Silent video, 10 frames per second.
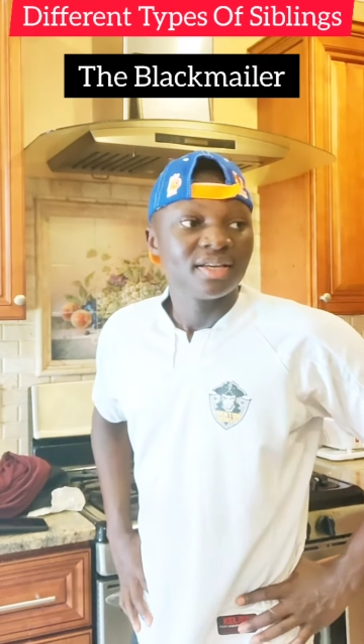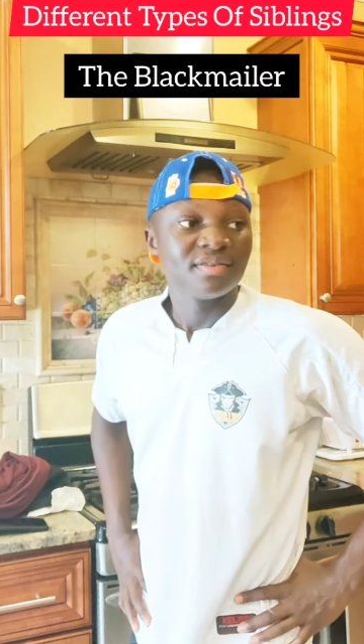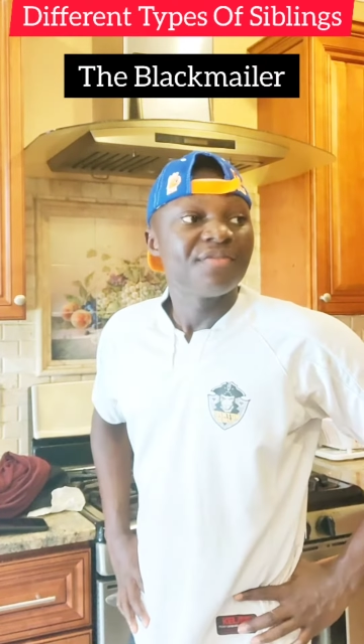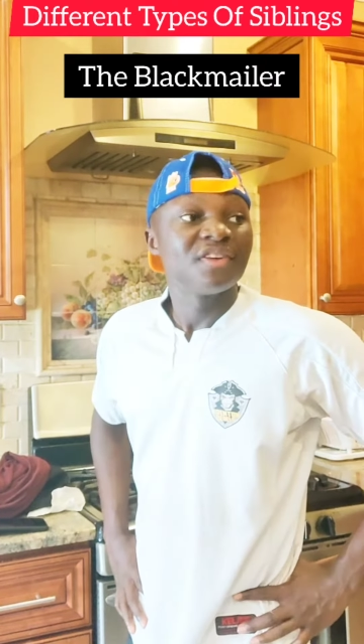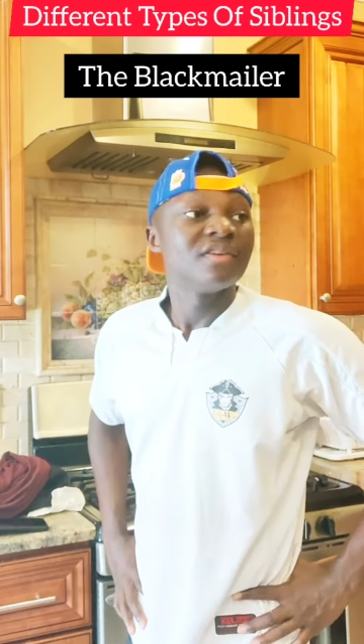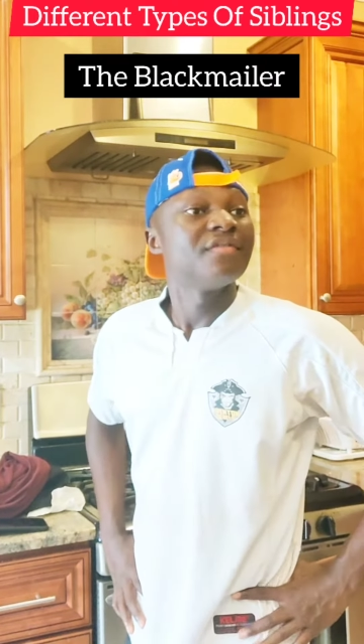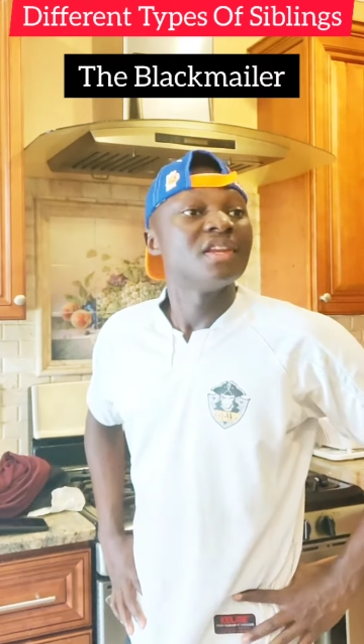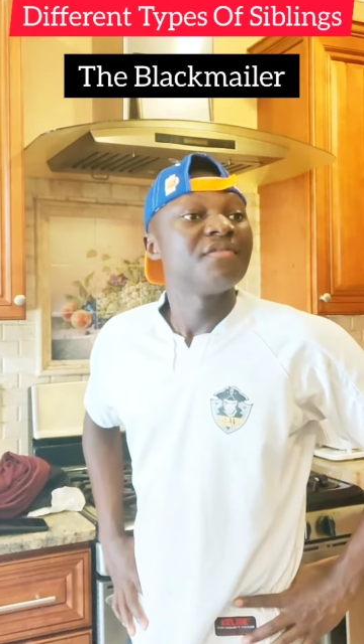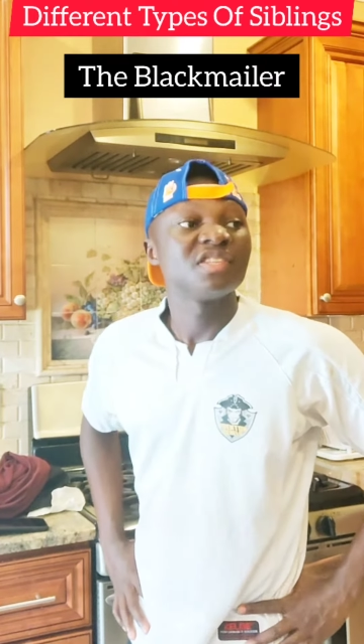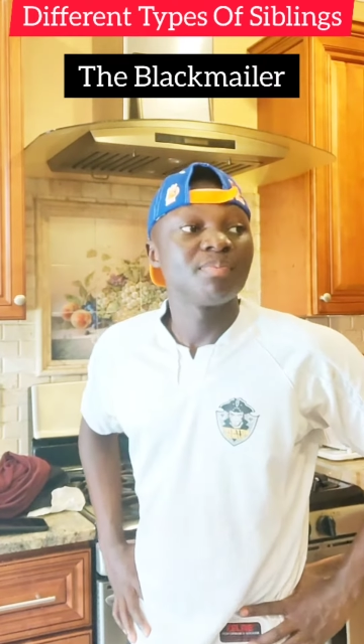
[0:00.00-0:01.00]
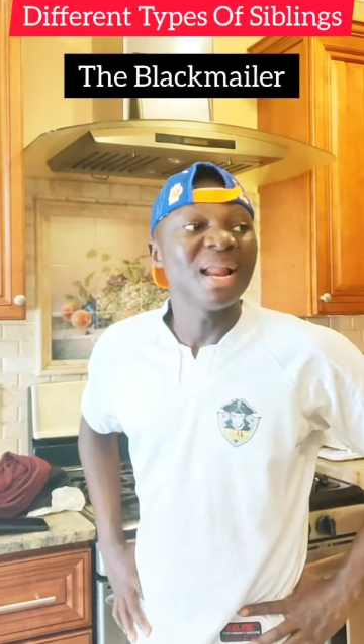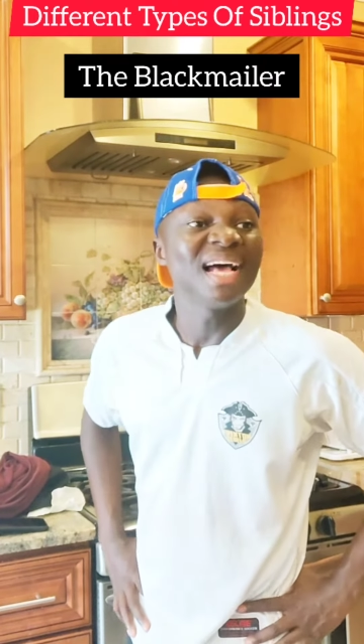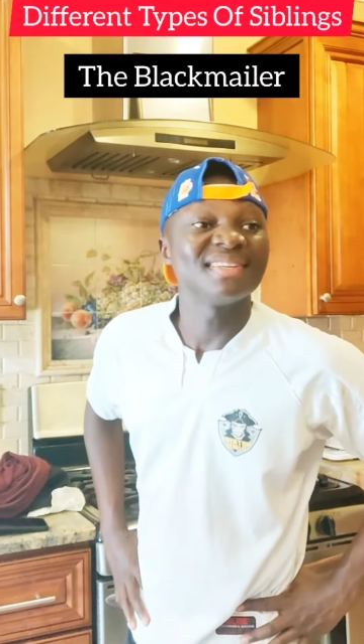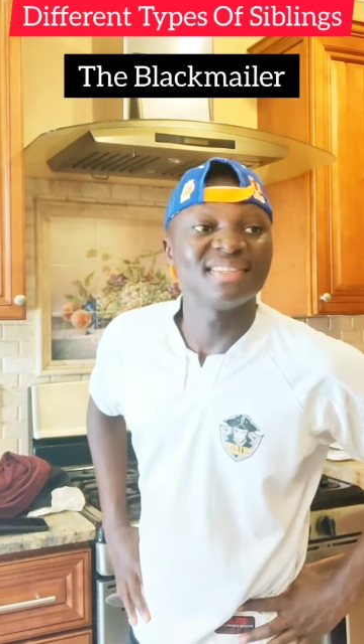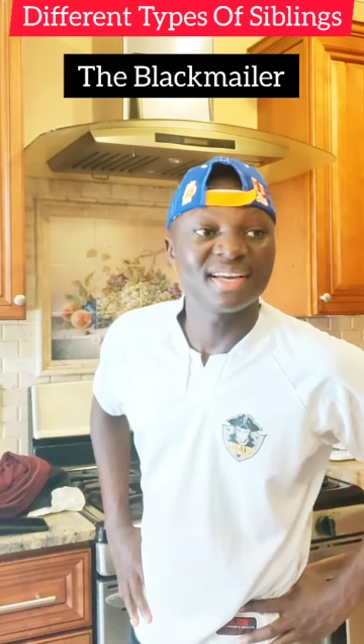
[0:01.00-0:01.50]
If it, even if it's
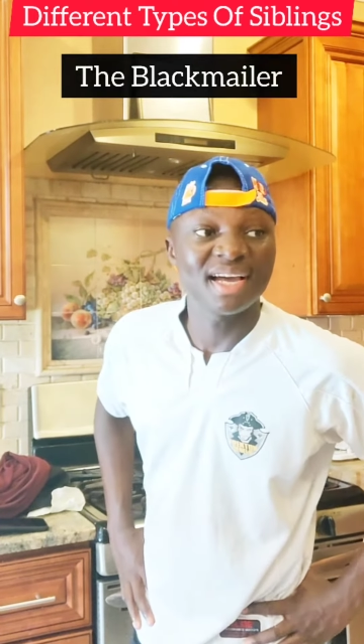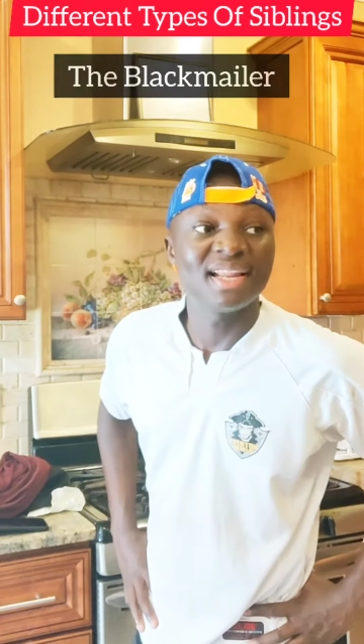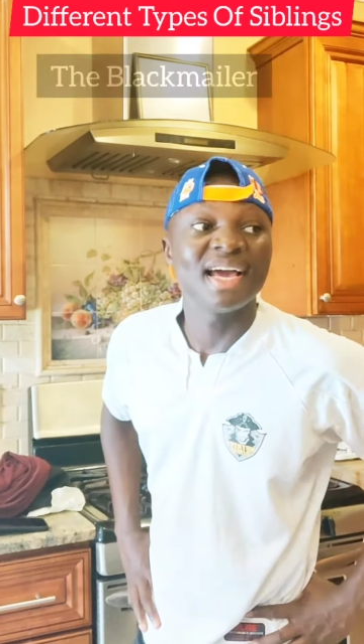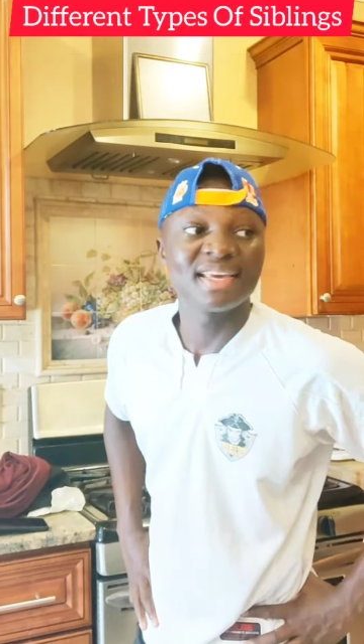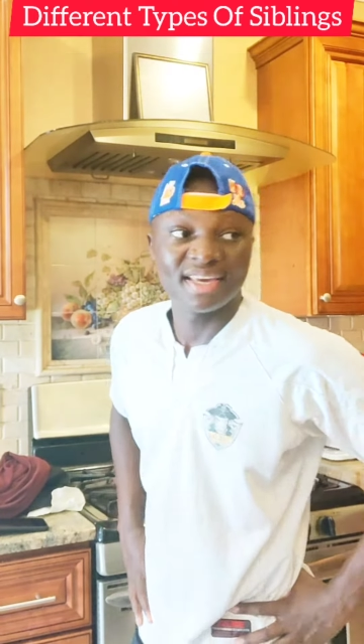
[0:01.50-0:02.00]
plastic, I like